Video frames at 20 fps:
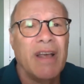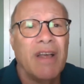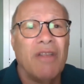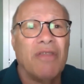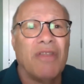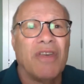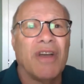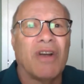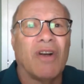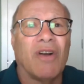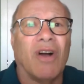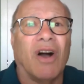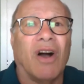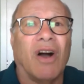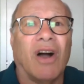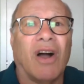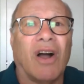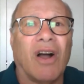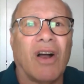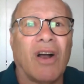There
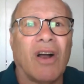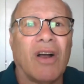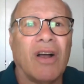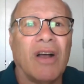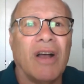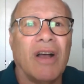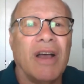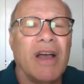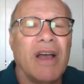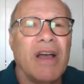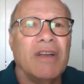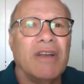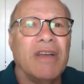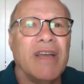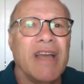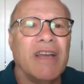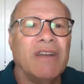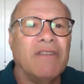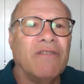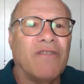are
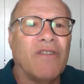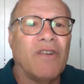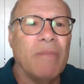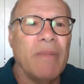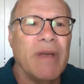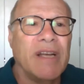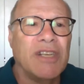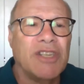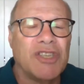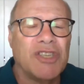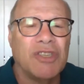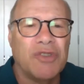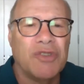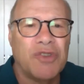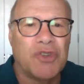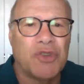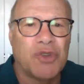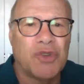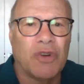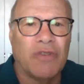information
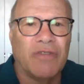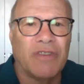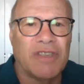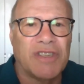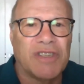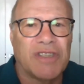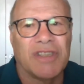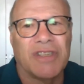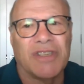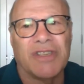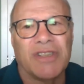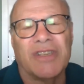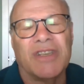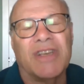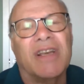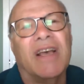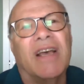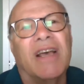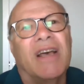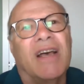services.
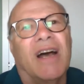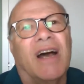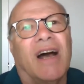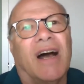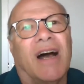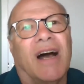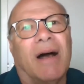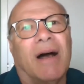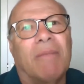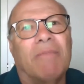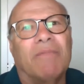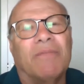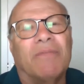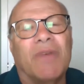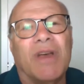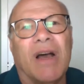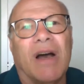Um,